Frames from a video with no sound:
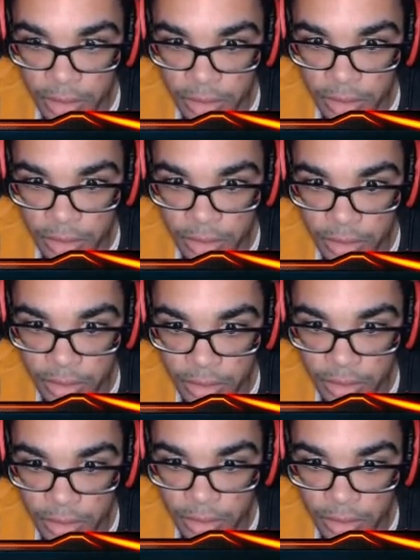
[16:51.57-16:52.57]

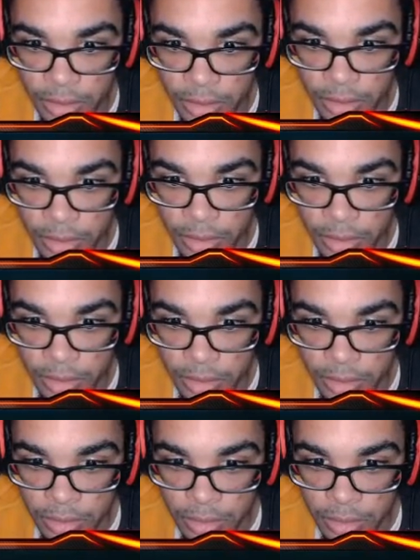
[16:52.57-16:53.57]

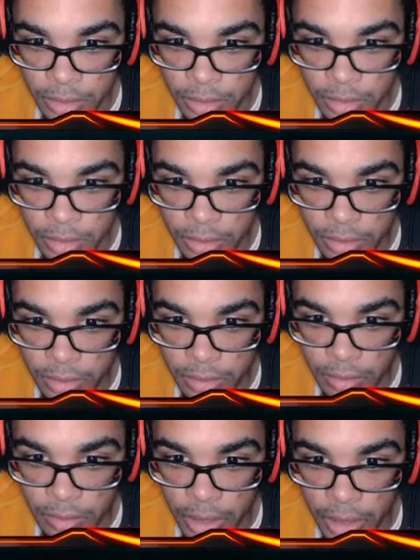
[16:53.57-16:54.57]

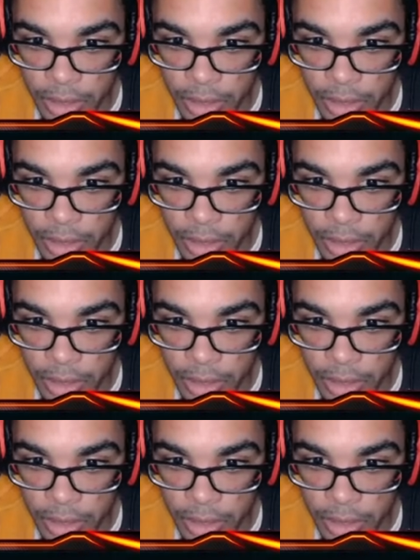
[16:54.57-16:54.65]
No one is speaking in this clip.